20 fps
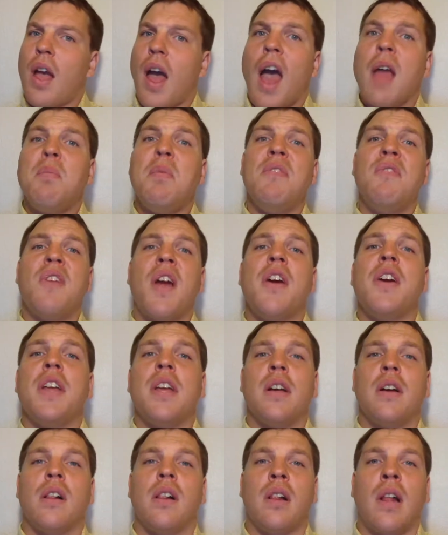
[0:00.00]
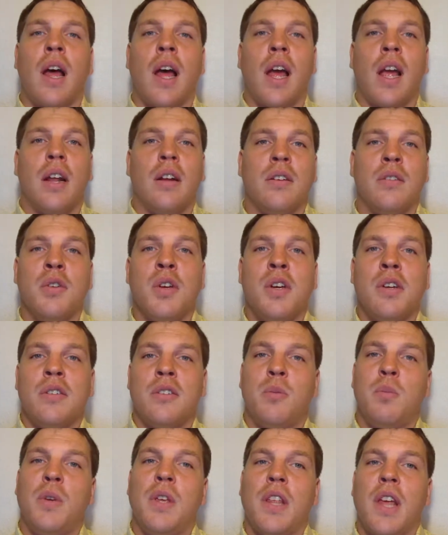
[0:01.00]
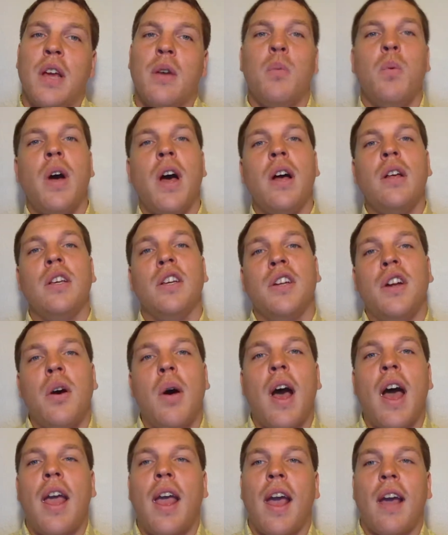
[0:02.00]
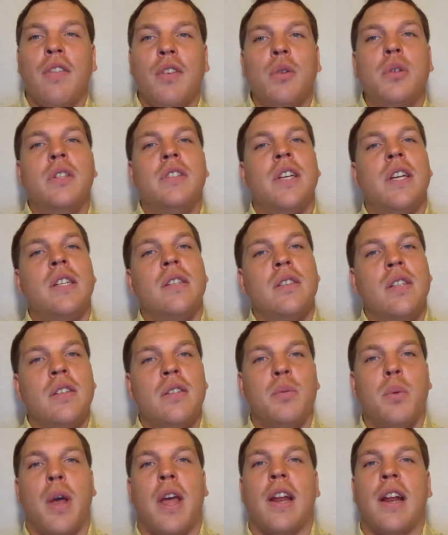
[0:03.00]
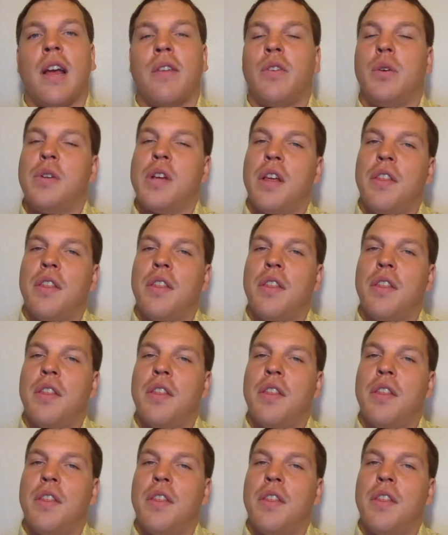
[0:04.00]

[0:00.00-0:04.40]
I'd be very inclined to be like, well, have you looked at it this way, and have you